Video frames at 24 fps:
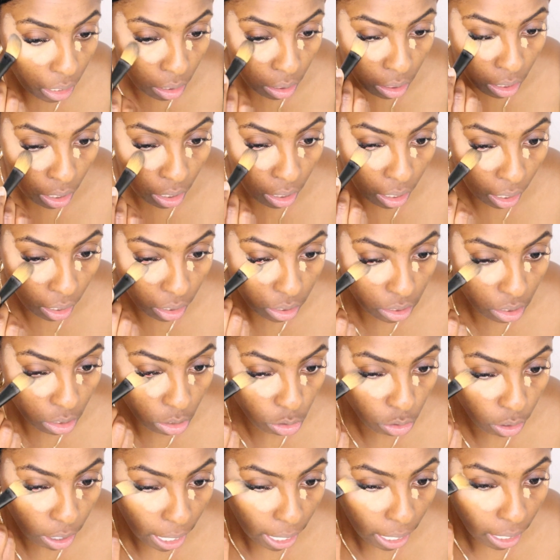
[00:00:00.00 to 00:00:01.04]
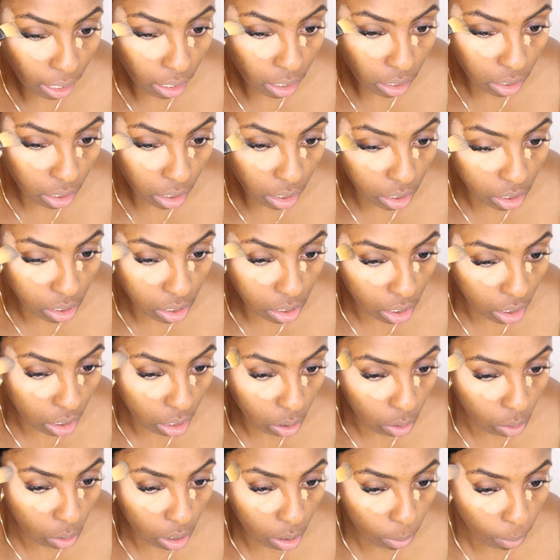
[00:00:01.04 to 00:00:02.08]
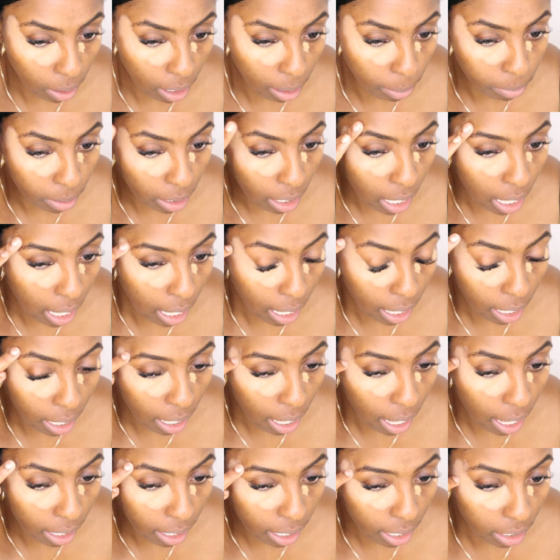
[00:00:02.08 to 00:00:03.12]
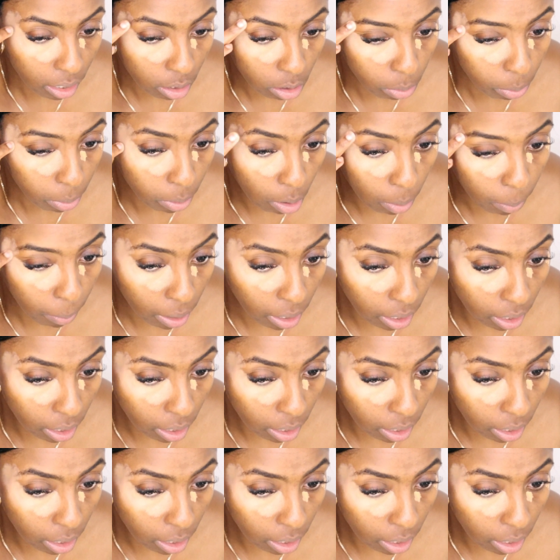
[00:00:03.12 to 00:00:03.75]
they like to drag the concealer all the way up the eye i got a little bit on my